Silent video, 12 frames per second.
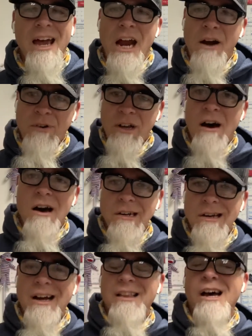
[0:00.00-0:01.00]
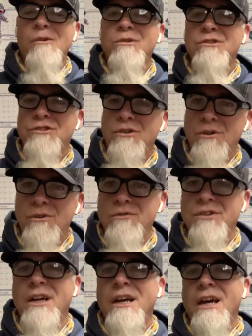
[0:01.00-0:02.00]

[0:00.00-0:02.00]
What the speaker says: every hot dog that was served,